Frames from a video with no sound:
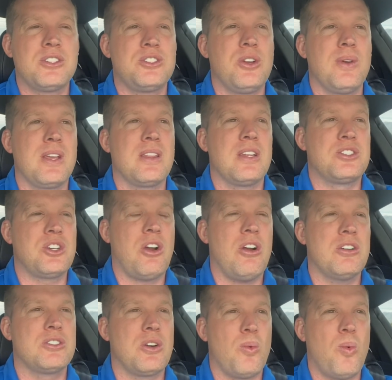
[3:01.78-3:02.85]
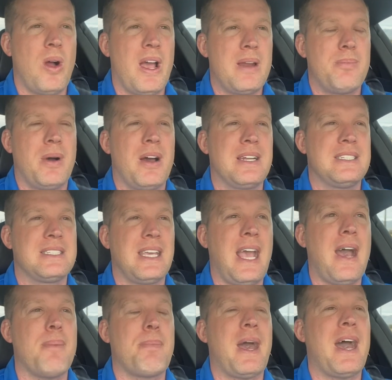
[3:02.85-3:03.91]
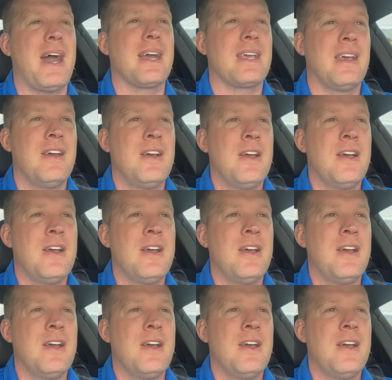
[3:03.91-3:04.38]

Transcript: doing the Charger wide body scat pack,